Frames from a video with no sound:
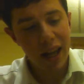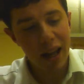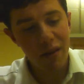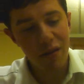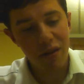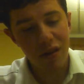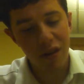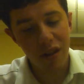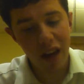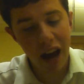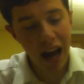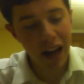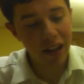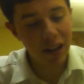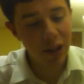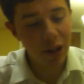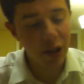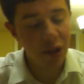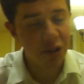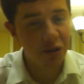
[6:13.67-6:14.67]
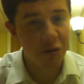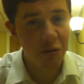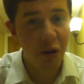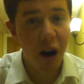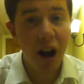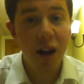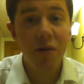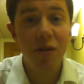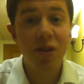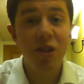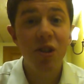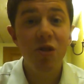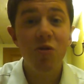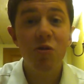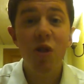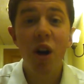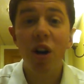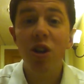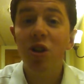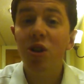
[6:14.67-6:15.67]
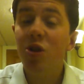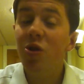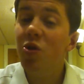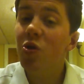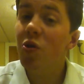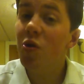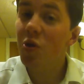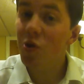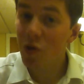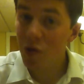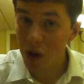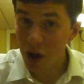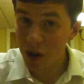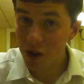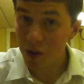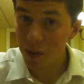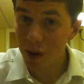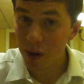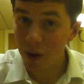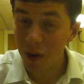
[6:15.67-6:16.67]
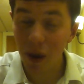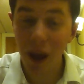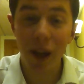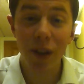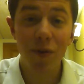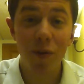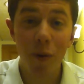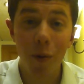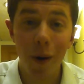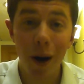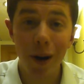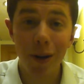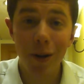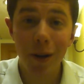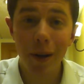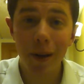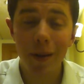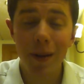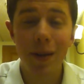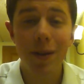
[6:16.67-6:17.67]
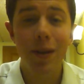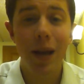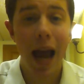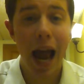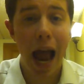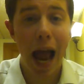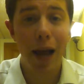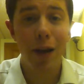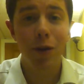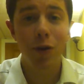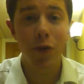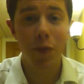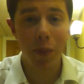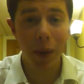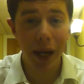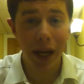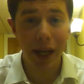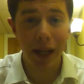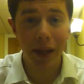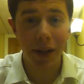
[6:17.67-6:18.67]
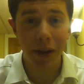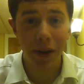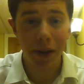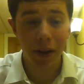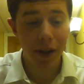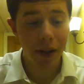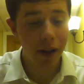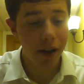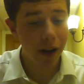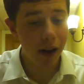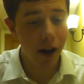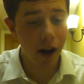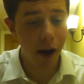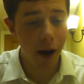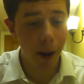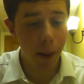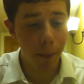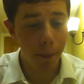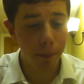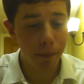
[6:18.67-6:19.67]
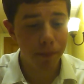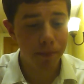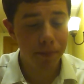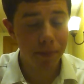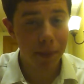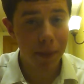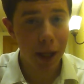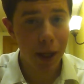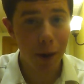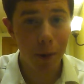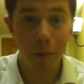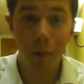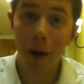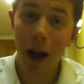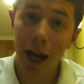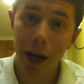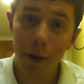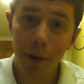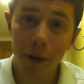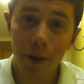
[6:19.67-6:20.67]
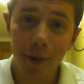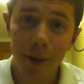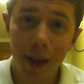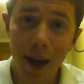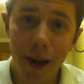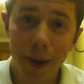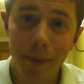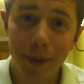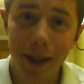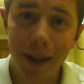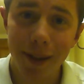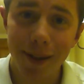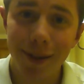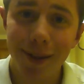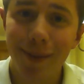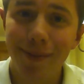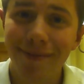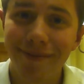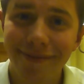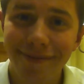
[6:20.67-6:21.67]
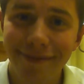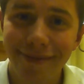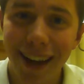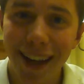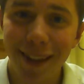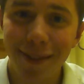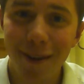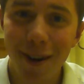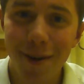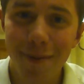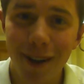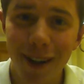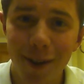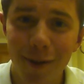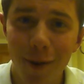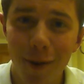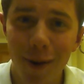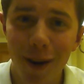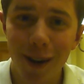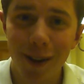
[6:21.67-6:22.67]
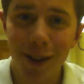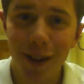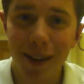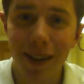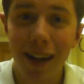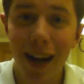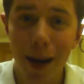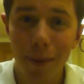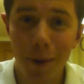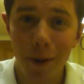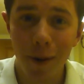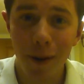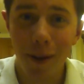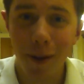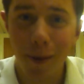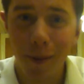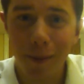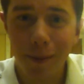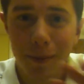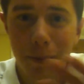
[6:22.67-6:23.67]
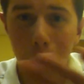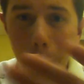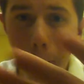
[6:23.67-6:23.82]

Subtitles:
And that is Ryrie's introduction to the New Testament. Thanks for watching. This has been Ryrie with Adam Lentz. Thanks very much for watching. God be with you.